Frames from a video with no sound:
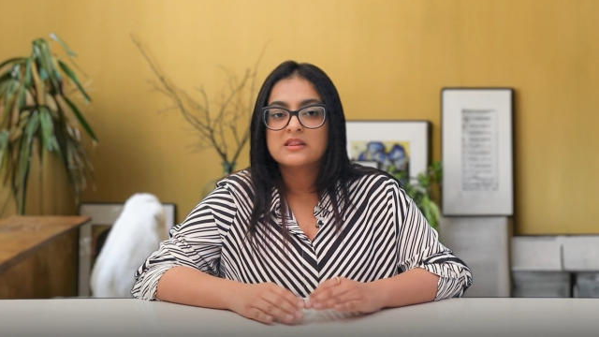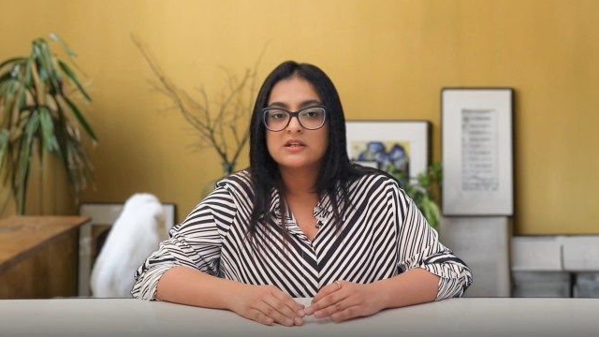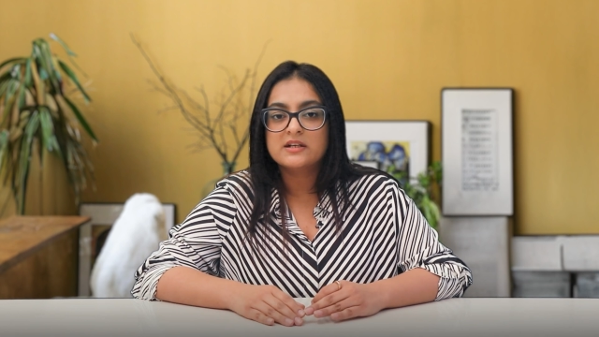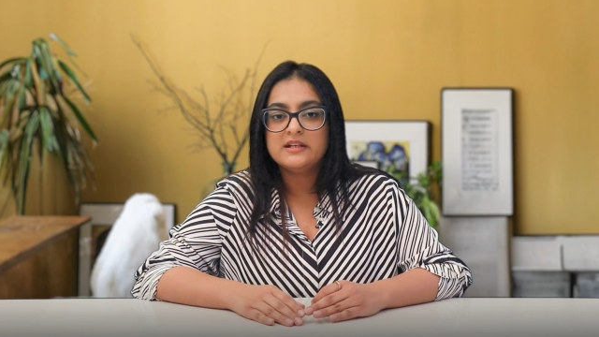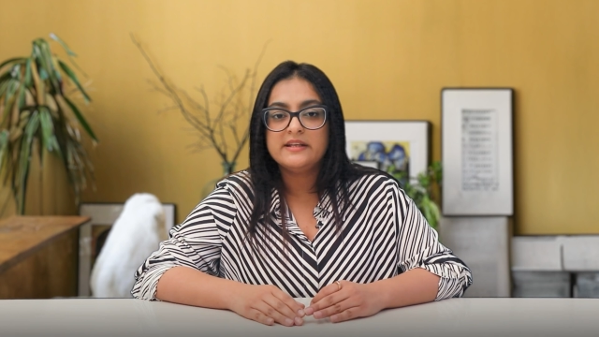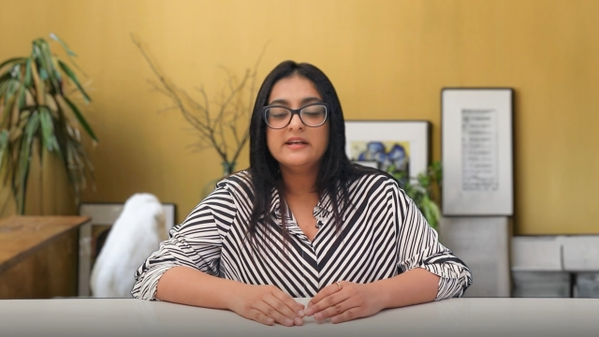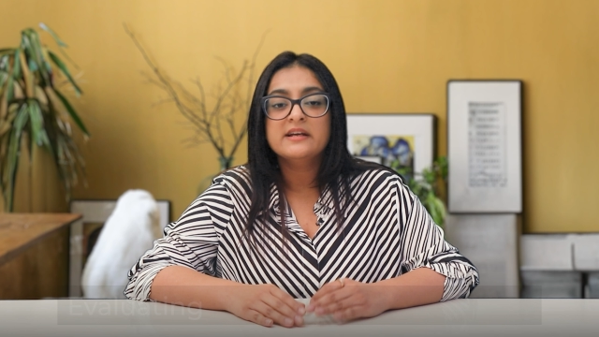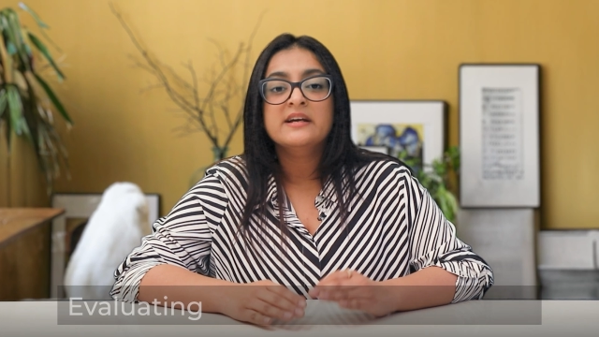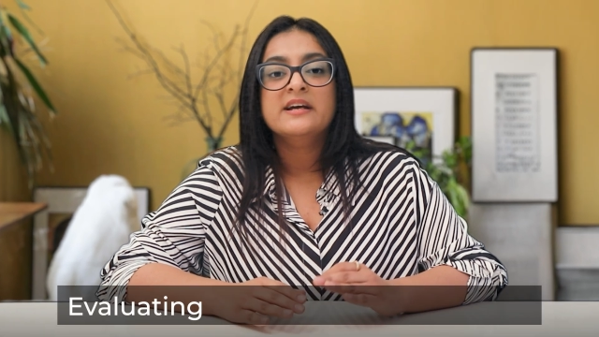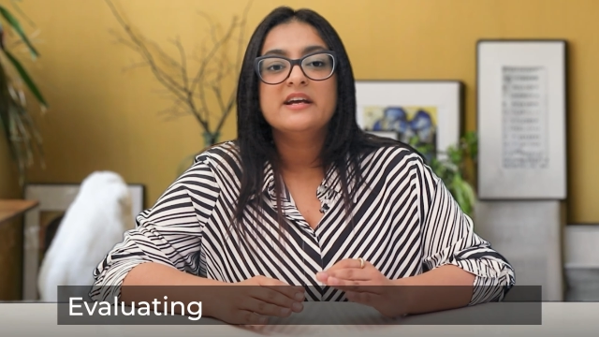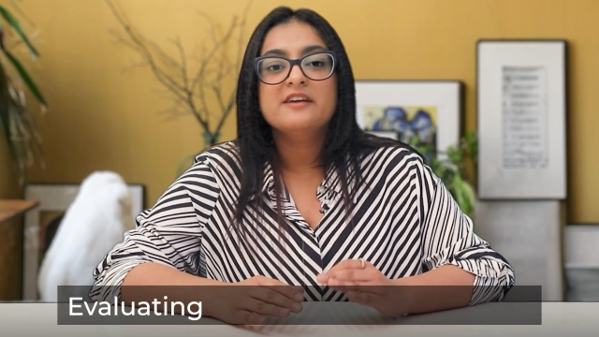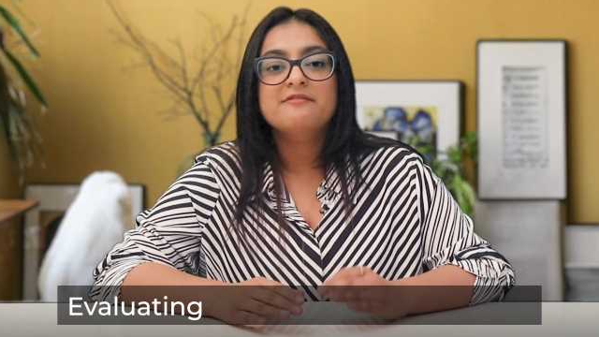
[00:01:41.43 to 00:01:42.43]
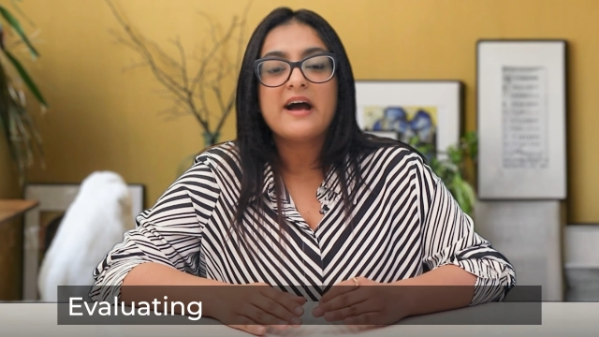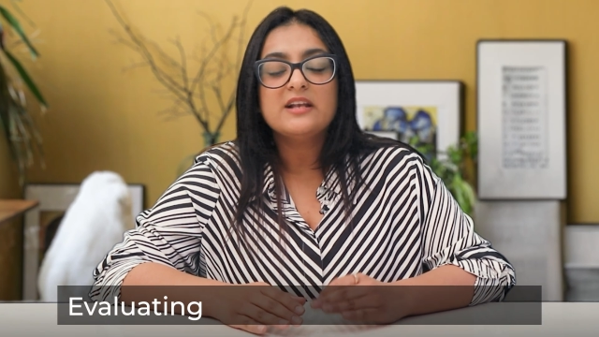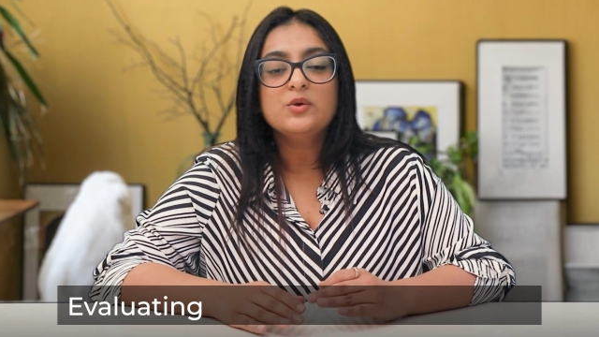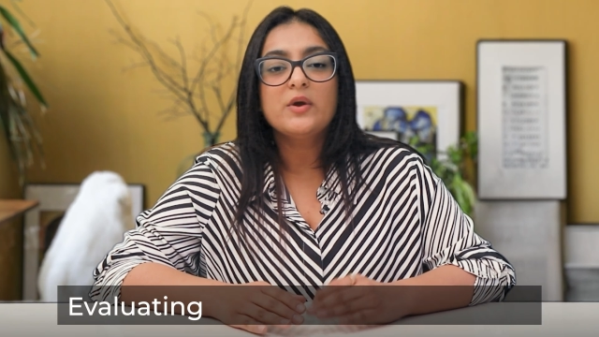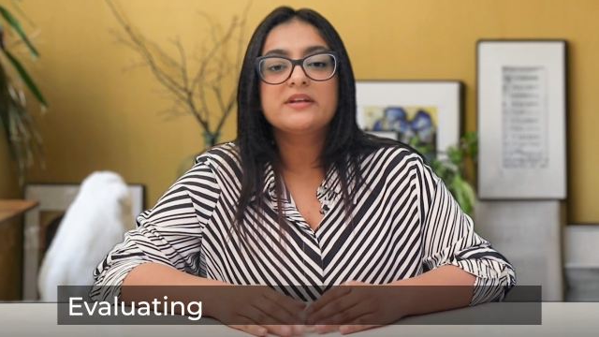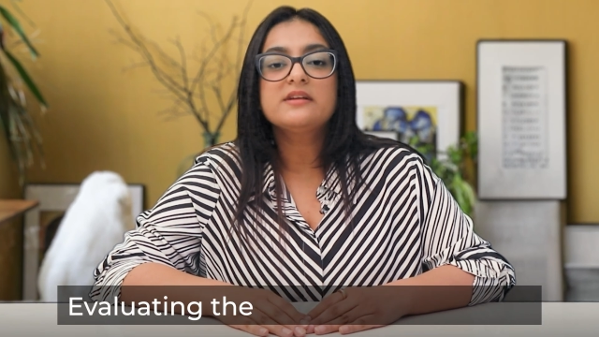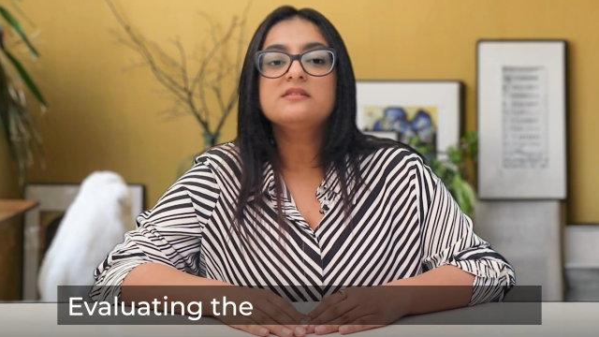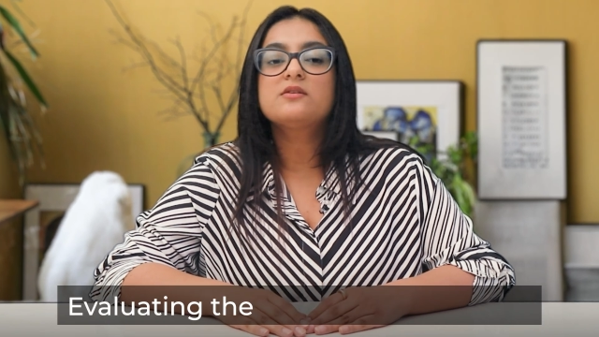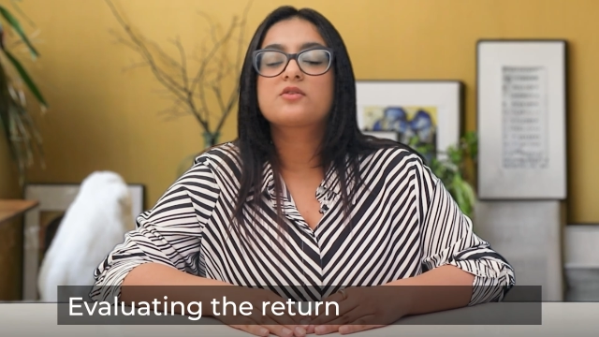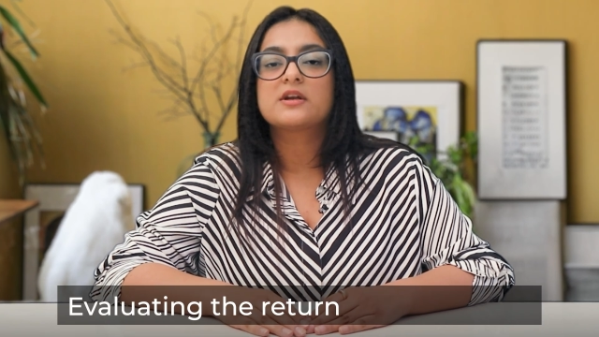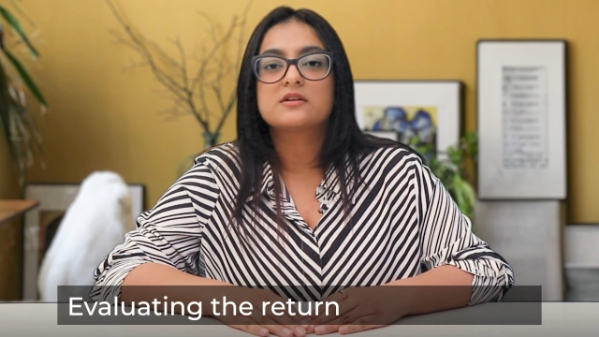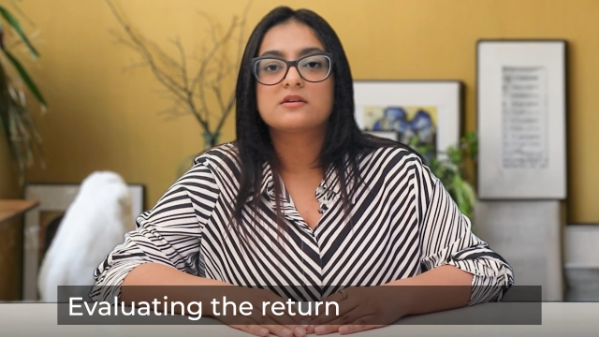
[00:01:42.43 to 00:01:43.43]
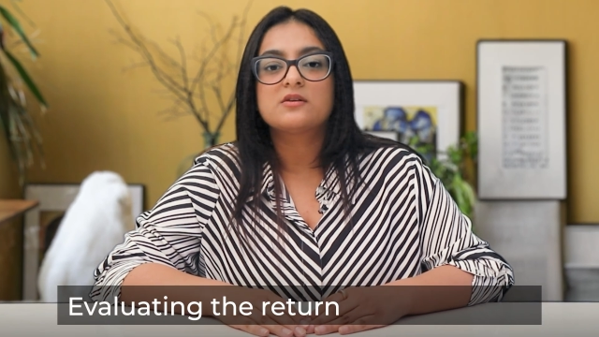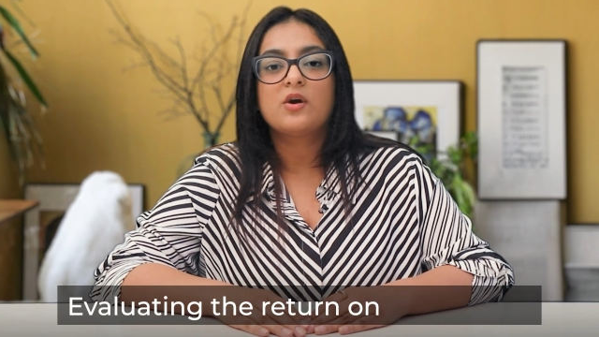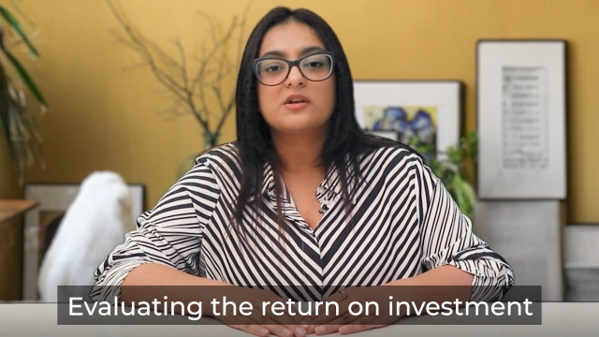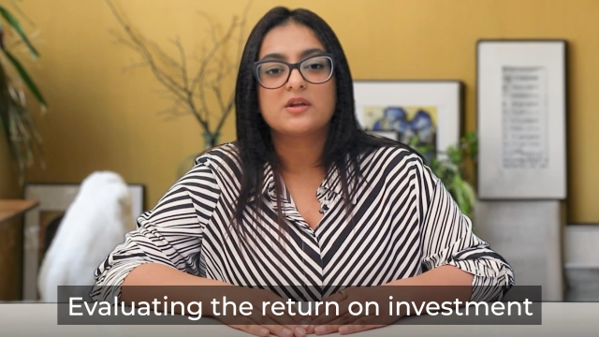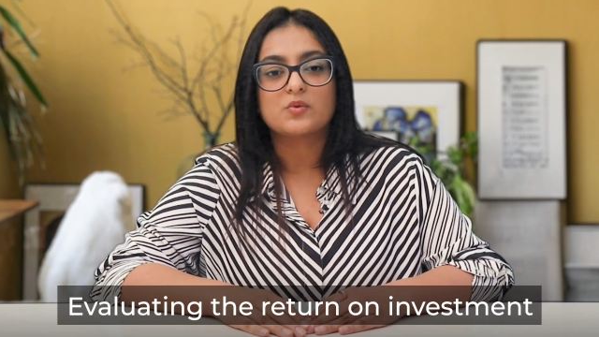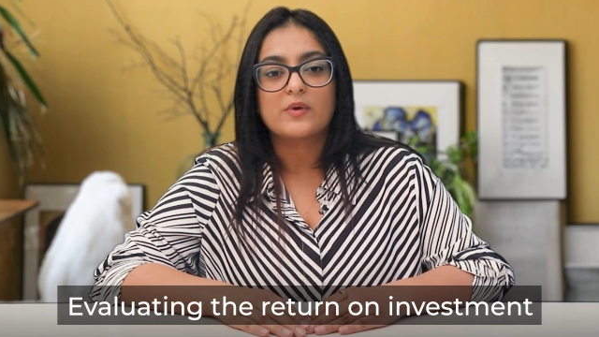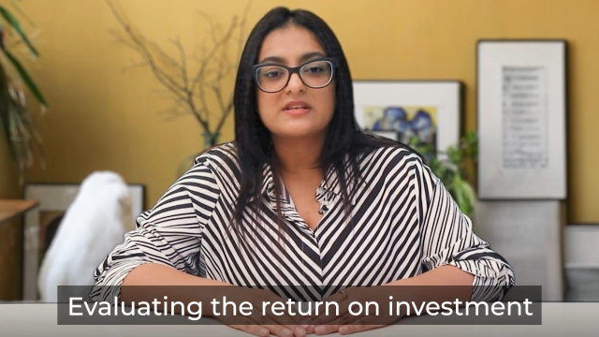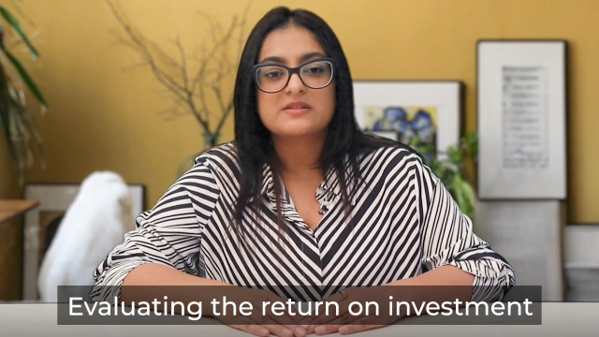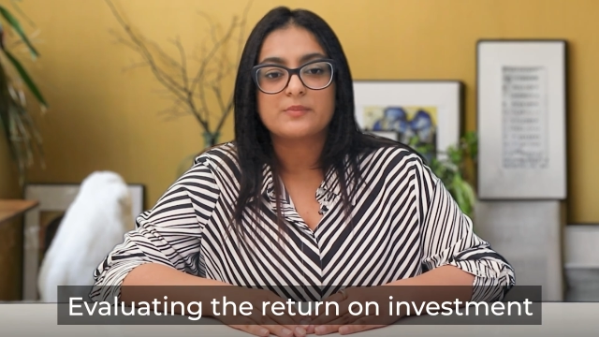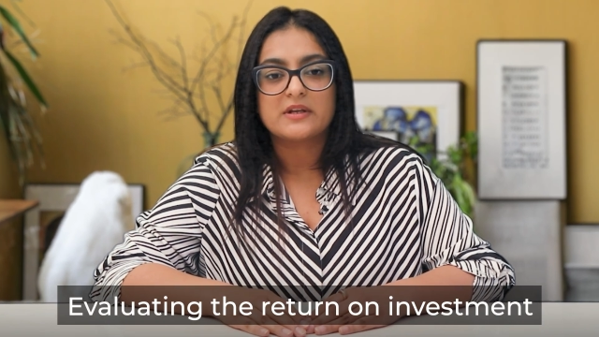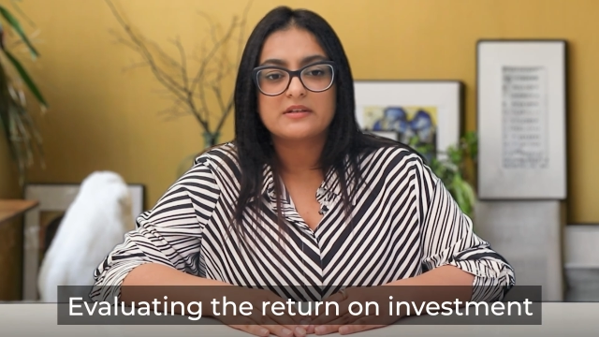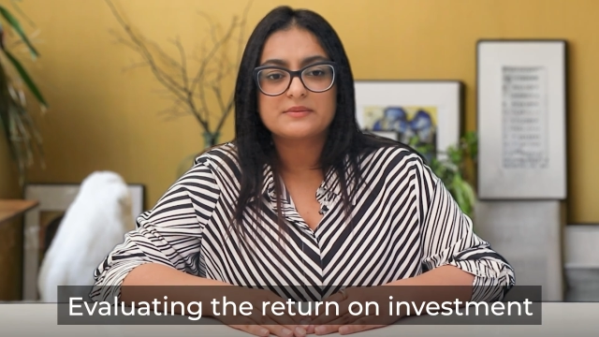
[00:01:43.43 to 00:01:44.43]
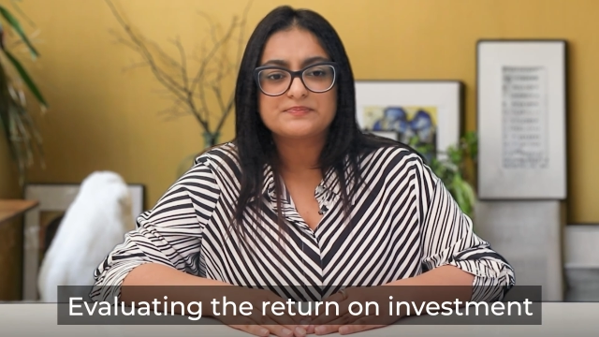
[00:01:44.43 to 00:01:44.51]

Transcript: Thirdly, evaluating the return on investment.